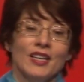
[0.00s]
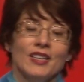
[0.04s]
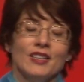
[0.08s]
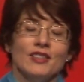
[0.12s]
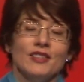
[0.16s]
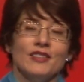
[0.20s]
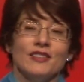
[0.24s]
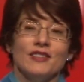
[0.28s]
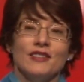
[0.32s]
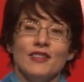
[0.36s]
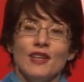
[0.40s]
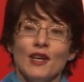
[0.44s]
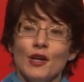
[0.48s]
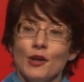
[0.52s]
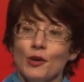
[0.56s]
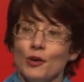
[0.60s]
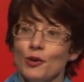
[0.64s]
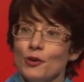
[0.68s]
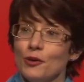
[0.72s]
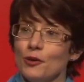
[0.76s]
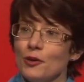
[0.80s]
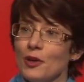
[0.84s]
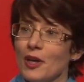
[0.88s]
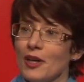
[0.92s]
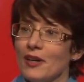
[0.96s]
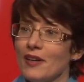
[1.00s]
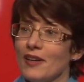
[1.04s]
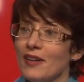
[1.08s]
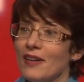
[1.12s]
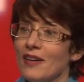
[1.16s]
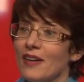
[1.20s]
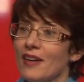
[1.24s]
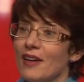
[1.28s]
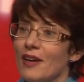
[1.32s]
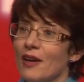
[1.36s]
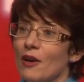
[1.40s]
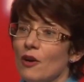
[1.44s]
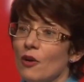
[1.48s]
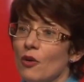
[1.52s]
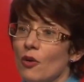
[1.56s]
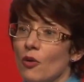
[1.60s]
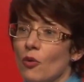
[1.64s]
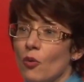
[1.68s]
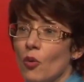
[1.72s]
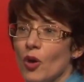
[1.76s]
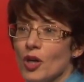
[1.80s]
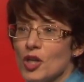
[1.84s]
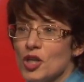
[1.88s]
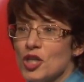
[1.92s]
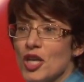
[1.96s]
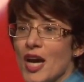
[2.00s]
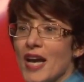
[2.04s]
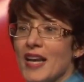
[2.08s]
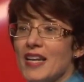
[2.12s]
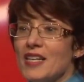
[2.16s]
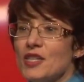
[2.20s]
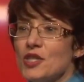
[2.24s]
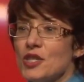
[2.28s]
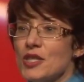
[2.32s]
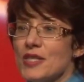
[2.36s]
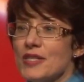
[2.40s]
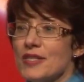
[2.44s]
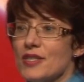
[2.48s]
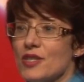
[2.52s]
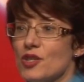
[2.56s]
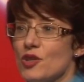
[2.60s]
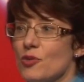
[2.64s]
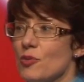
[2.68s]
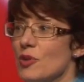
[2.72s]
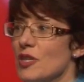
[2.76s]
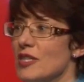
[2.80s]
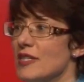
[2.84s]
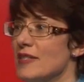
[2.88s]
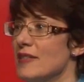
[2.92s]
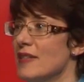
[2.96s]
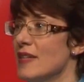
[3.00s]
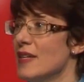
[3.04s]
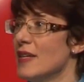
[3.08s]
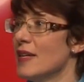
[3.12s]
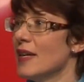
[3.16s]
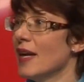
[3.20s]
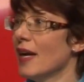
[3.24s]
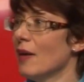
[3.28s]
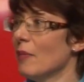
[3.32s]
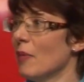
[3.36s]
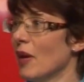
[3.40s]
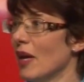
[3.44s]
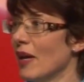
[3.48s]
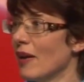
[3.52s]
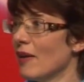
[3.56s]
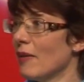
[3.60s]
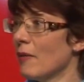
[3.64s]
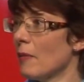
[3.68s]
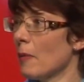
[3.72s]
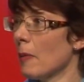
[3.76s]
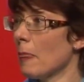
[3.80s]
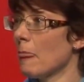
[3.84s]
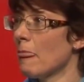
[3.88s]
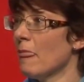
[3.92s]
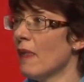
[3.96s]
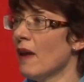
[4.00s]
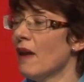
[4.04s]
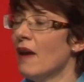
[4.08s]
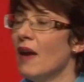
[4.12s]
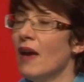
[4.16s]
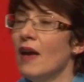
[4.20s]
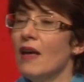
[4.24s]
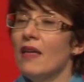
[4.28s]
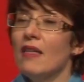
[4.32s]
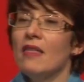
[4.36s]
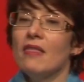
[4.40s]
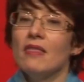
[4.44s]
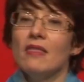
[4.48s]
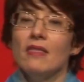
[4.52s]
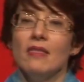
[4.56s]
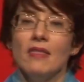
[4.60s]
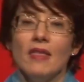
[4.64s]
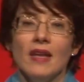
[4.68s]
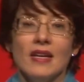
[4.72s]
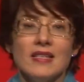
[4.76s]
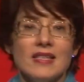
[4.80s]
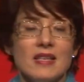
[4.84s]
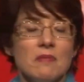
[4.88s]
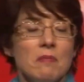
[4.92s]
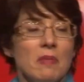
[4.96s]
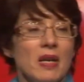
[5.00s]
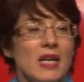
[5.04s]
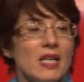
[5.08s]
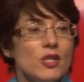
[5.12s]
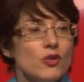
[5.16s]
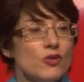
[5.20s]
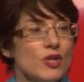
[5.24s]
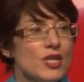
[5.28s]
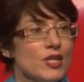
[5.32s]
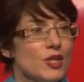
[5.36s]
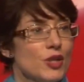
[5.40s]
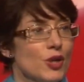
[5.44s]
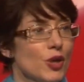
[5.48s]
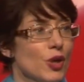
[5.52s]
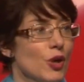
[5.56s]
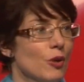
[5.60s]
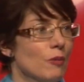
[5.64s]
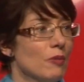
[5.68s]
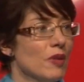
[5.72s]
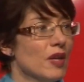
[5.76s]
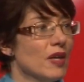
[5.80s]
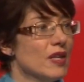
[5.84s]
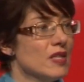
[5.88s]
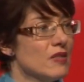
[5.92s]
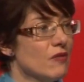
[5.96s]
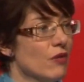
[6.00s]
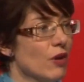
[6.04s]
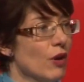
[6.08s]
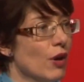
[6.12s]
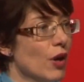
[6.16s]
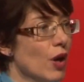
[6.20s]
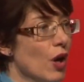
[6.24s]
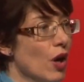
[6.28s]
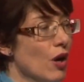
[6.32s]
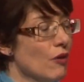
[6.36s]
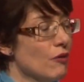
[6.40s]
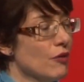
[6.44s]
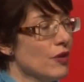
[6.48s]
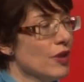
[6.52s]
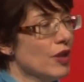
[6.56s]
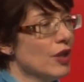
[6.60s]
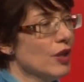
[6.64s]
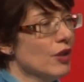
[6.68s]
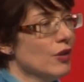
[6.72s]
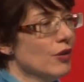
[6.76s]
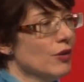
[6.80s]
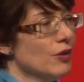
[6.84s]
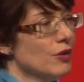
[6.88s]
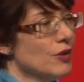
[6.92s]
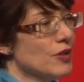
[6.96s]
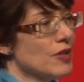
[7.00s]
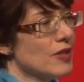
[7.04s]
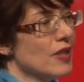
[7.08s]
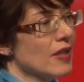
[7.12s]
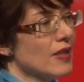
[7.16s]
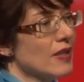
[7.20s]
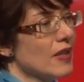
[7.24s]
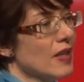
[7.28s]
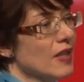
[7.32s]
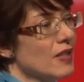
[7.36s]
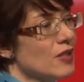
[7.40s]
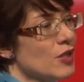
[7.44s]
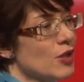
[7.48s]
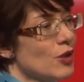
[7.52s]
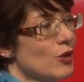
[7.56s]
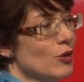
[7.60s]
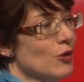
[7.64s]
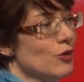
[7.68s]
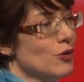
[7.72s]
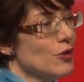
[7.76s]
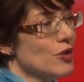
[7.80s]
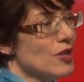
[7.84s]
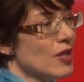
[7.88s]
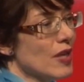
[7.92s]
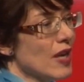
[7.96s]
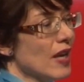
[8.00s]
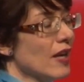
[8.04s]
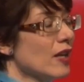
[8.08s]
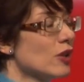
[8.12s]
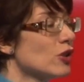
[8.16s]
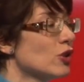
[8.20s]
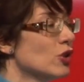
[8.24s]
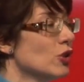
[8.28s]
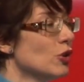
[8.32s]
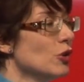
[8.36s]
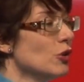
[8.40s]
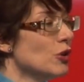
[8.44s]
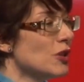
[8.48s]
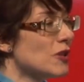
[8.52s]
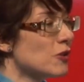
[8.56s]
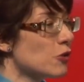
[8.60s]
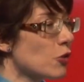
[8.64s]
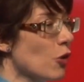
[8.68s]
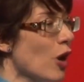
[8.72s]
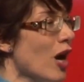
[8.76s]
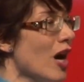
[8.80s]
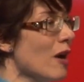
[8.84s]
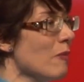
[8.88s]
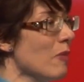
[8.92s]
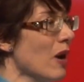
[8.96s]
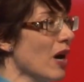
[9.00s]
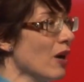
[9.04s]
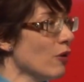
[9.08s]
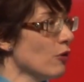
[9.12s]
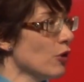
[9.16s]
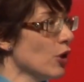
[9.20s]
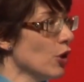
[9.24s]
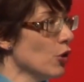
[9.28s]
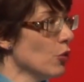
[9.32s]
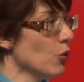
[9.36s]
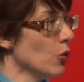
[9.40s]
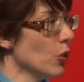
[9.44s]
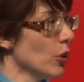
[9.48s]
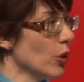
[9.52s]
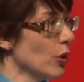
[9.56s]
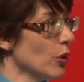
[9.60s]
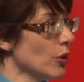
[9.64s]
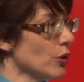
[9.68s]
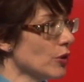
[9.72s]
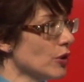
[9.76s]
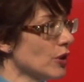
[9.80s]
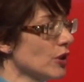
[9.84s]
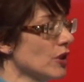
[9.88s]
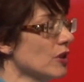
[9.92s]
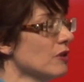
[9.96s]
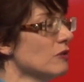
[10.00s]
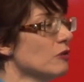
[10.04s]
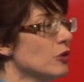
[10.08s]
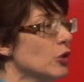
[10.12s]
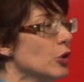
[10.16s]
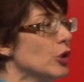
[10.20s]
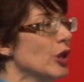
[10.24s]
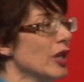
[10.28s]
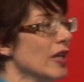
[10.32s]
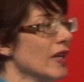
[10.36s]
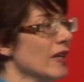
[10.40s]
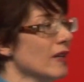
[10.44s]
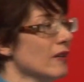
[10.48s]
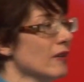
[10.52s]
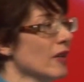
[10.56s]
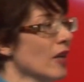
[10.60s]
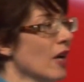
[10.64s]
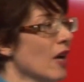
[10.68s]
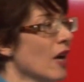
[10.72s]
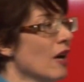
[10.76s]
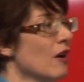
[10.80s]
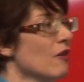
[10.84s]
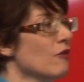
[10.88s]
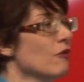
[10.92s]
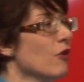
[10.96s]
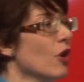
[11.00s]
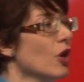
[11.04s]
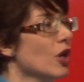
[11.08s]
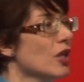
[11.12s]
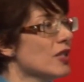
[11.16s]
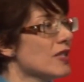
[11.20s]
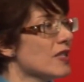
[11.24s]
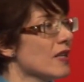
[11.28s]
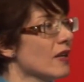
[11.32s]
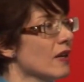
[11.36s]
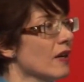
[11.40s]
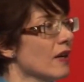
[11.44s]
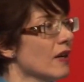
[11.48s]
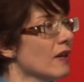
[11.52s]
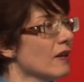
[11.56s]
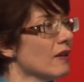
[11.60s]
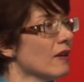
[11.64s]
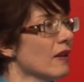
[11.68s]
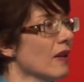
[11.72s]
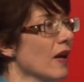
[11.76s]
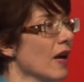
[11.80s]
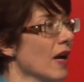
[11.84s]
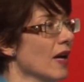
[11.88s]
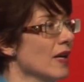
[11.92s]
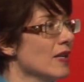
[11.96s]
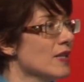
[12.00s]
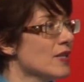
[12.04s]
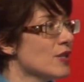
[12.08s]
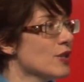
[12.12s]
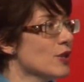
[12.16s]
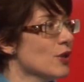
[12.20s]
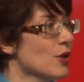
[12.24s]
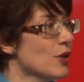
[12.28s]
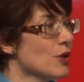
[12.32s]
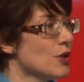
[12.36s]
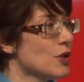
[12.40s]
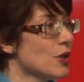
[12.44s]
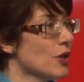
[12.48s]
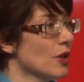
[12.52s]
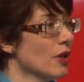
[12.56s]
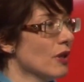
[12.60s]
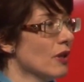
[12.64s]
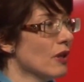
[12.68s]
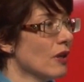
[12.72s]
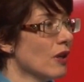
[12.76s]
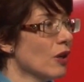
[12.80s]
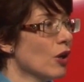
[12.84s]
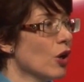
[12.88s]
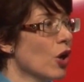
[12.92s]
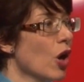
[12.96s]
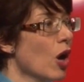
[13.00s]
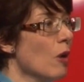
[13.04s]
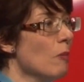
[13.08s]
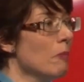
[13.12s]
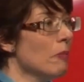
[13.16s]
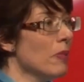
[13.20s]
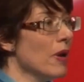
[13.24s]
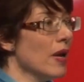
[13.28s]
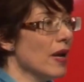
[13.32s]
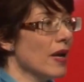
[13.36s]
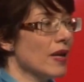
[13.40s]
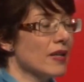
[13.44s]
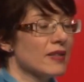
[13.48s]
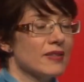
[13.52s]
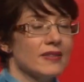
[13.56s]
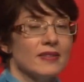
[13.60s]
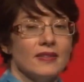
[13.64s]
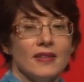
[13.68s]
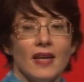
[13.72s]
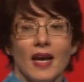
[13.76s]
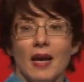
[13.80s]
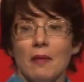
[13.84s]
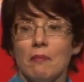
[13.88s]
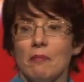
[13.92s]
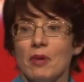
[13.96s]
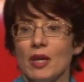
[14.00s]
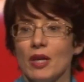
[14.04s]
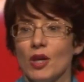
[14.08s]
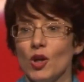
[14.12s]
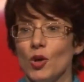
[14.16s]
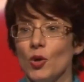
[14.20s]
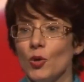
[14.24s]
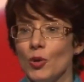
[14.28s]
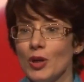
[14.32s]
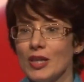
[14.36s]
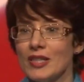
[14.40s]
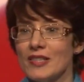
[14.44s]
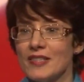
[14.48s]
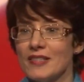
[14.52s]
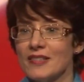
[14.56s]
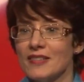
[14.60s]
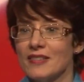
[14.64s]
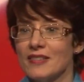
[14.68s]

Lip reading: So, what challenges do we see coming? There's a military term that is very often used and to describe our new world, VUCA, volatile, uncertain, complex, ambiguous.